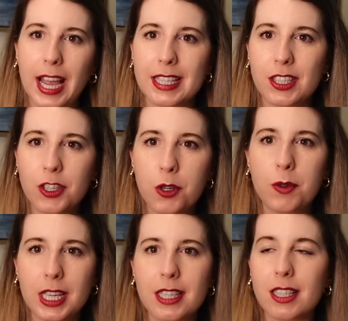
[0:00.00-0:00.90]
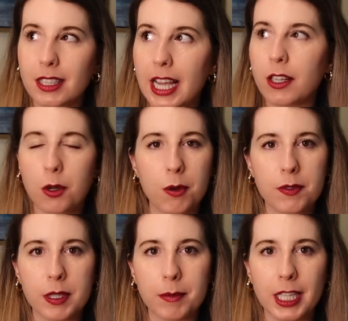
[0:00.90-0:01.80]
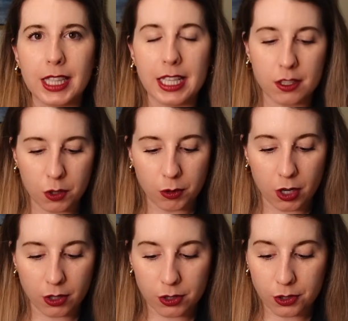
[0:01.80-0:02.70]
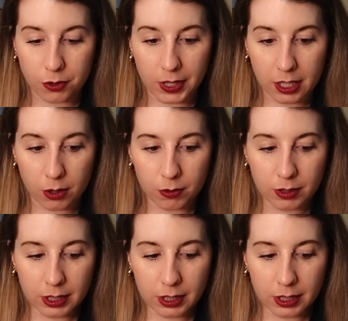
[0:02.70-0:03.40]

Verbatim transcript: as you need to let go of something that's no longer serving you.